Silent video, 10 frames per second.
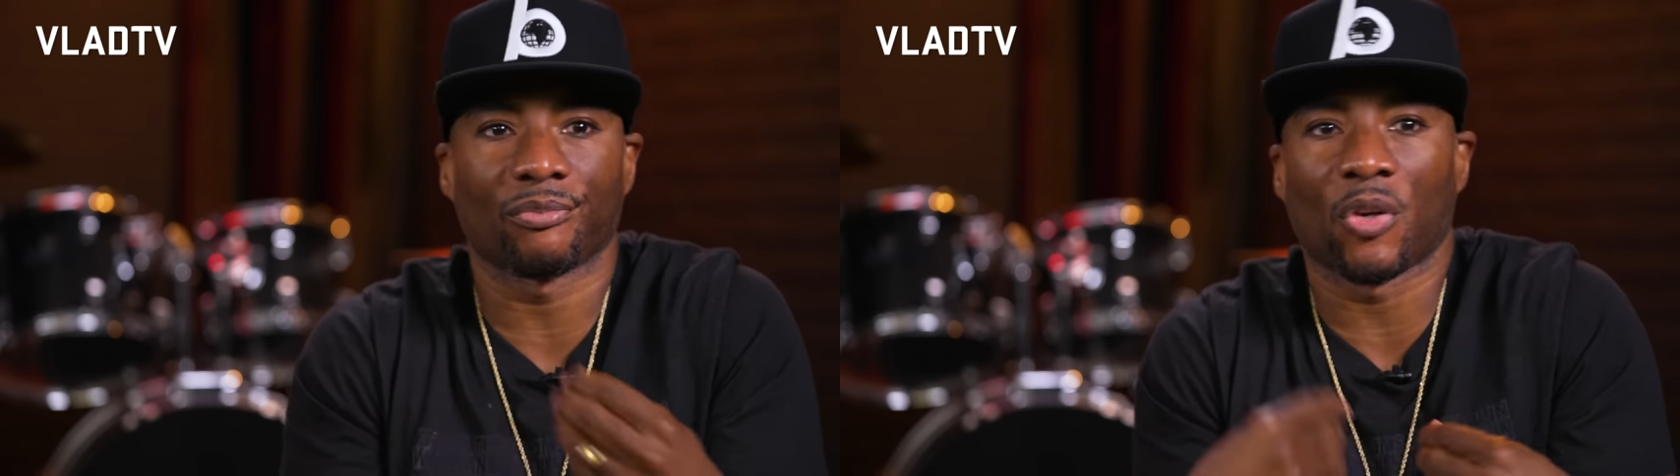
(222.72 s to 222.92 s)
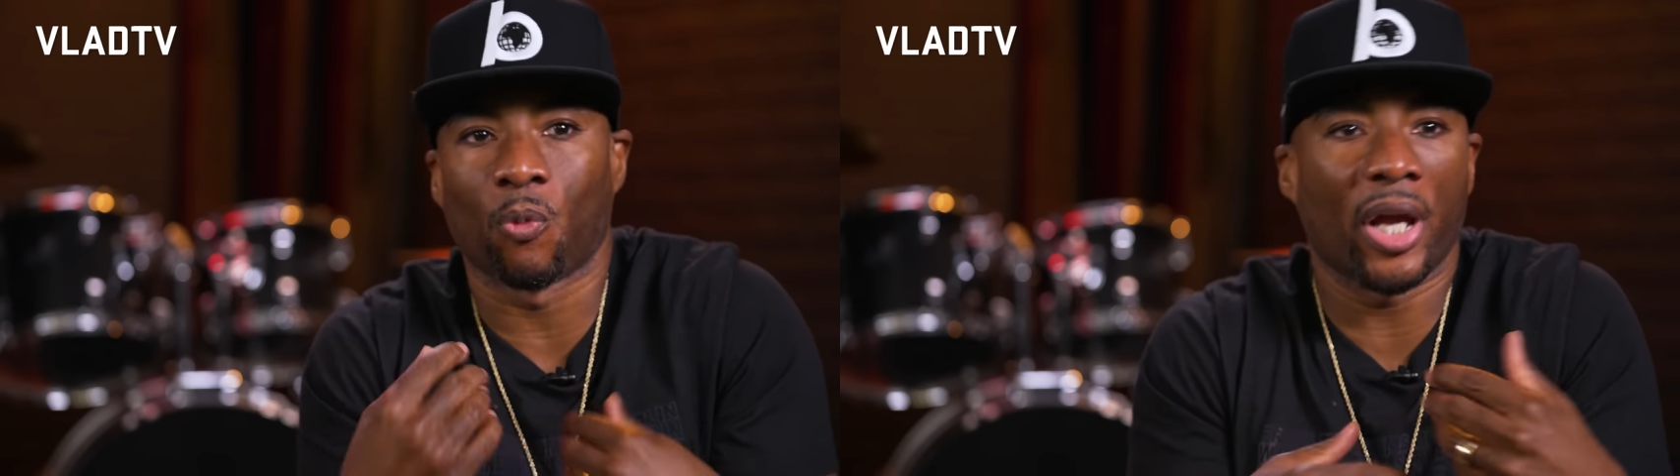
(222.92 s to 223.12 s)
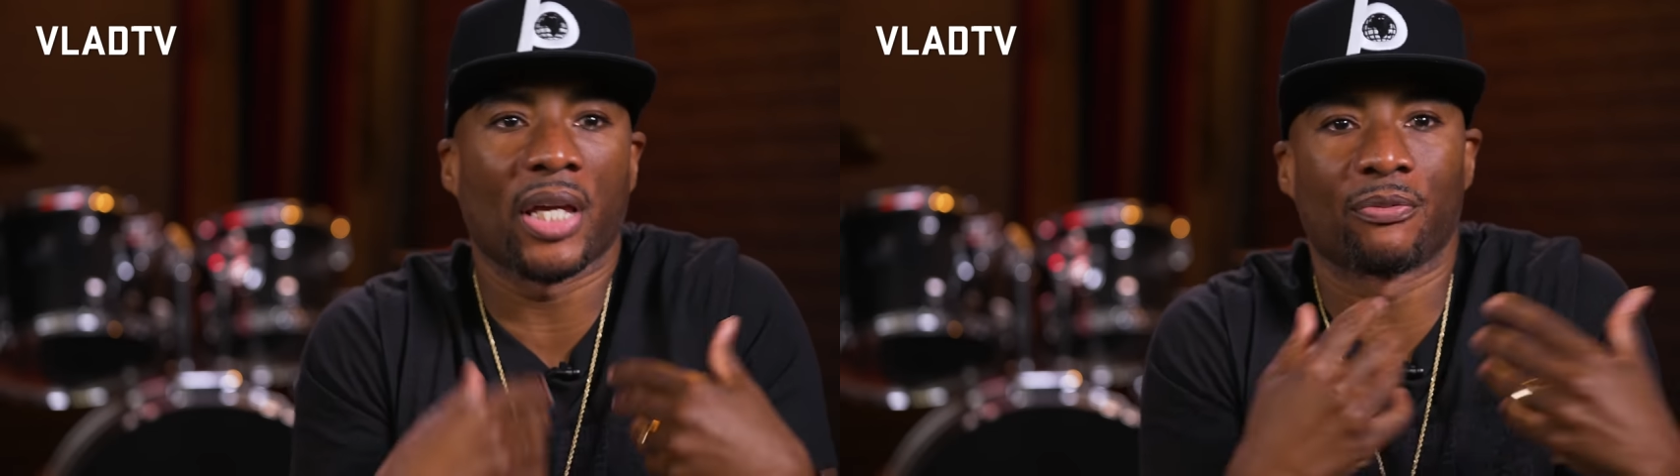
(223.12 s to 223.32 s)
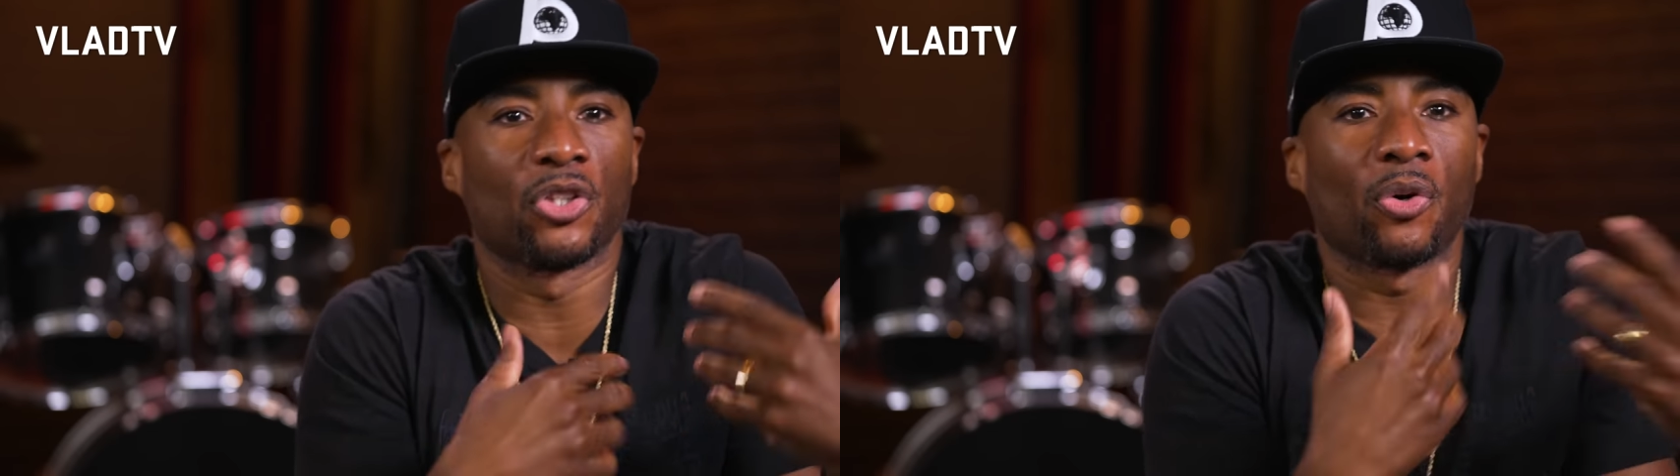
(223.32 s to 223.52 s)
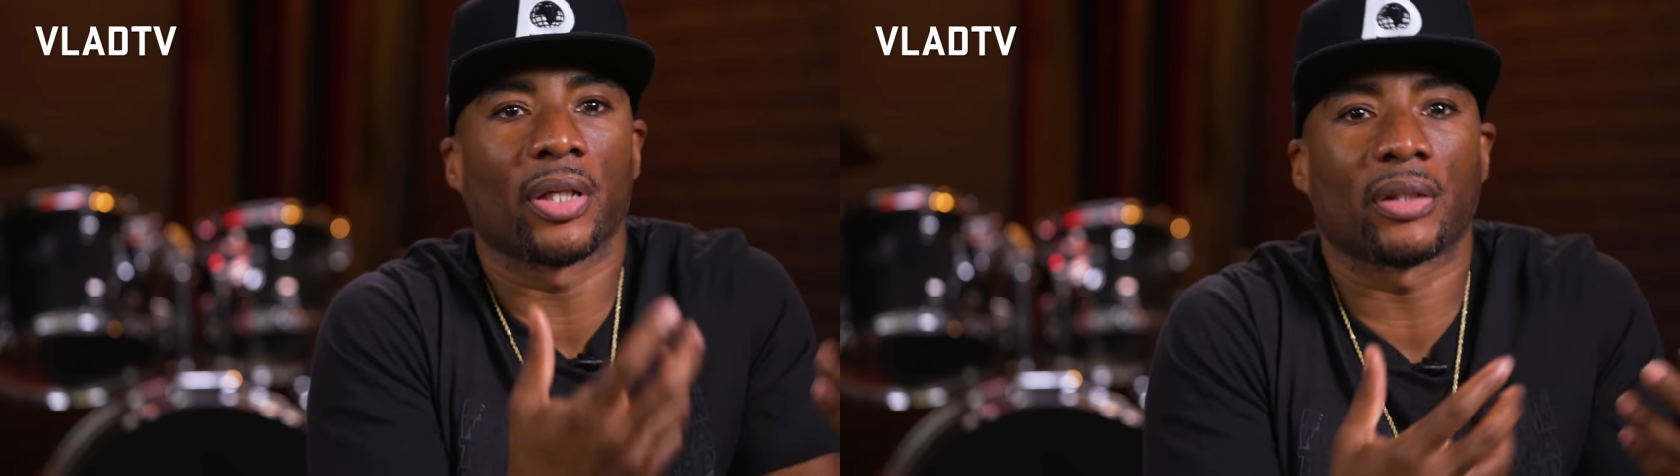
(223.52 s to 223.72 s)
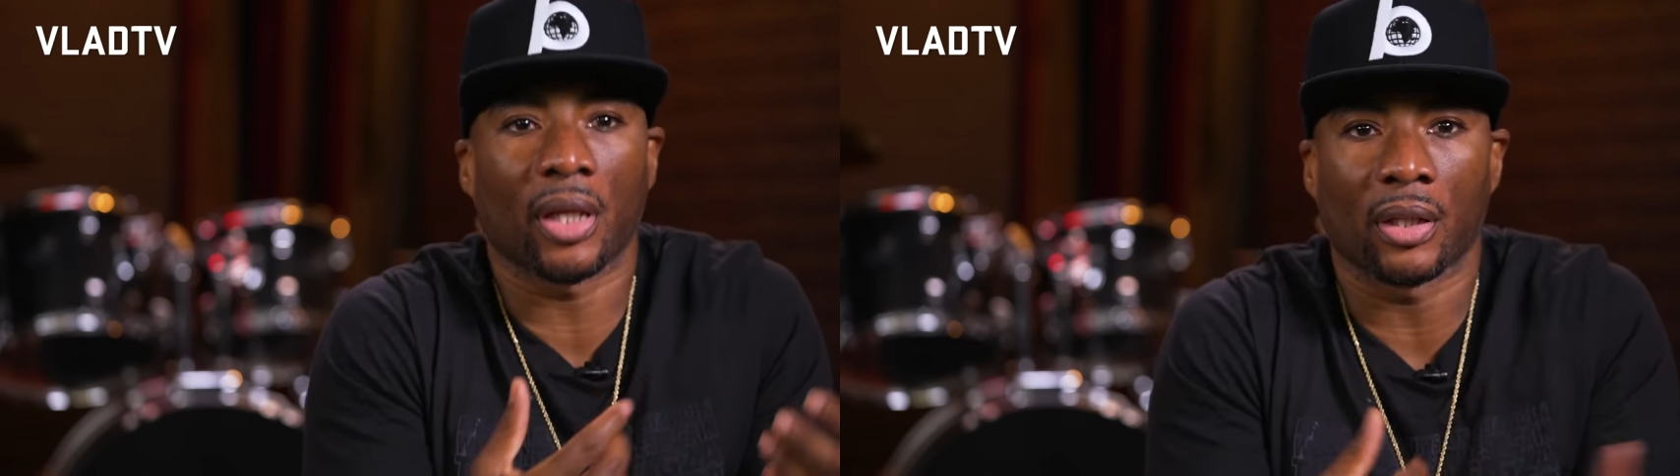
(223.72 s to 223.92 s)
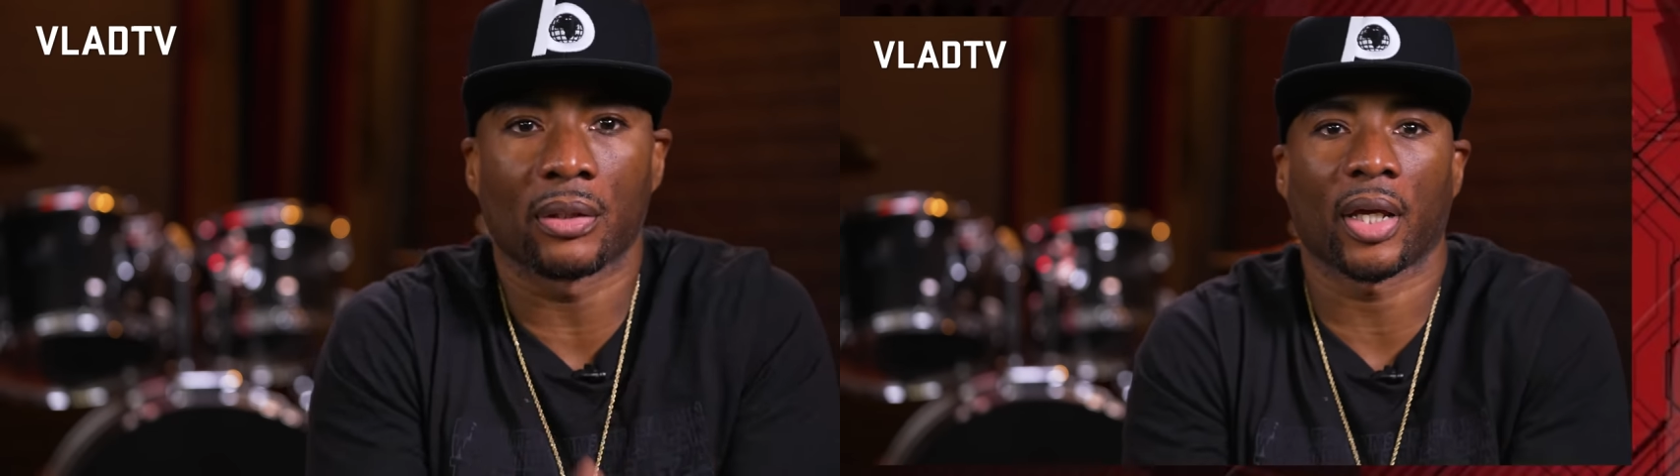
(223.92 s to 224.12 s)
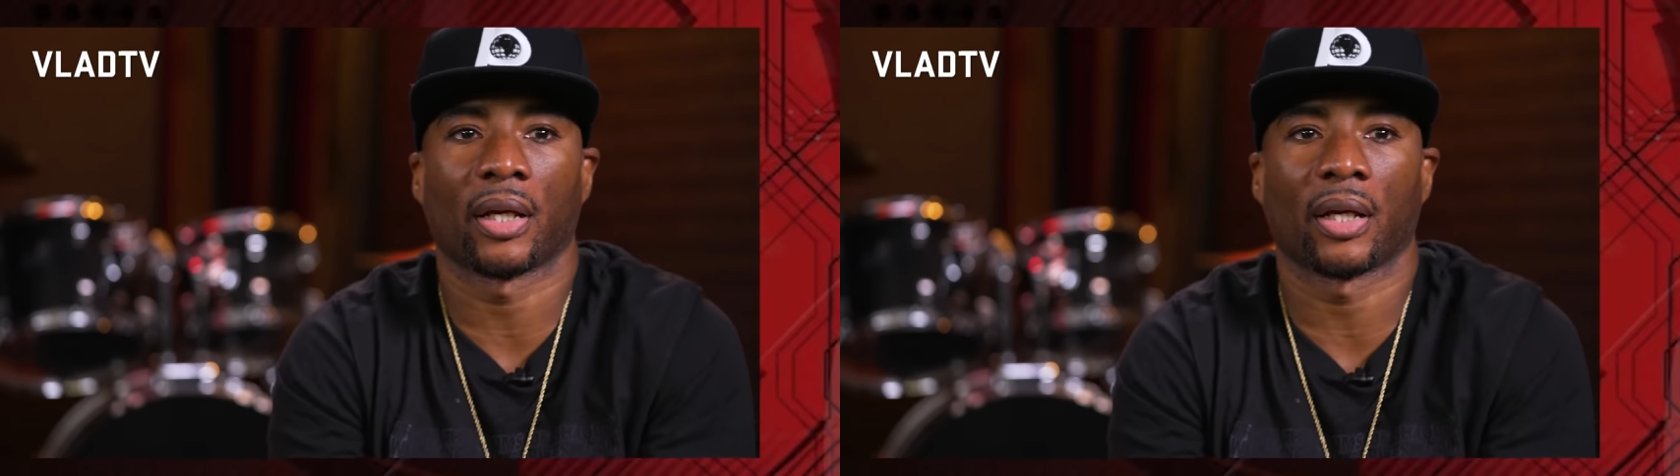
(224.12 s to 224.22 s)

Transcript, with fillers: way of doing things.